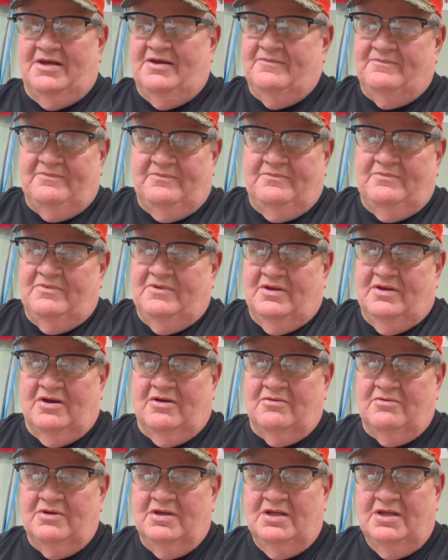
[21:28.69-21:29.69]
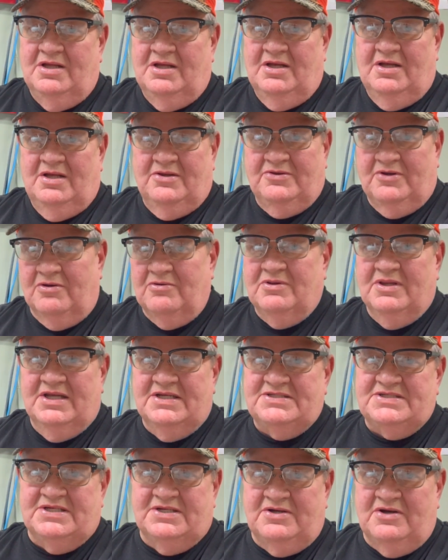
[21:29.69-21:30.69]
If, you know, don't
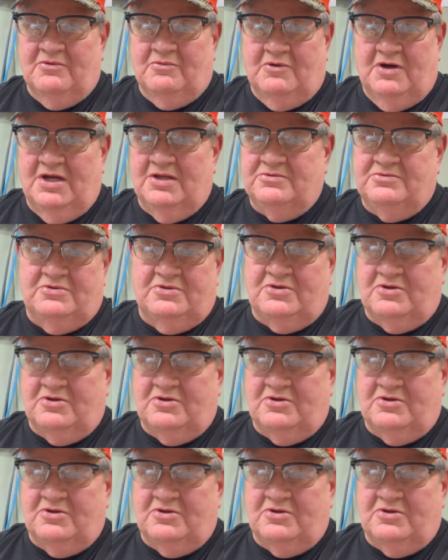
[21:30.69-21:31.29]
listen to what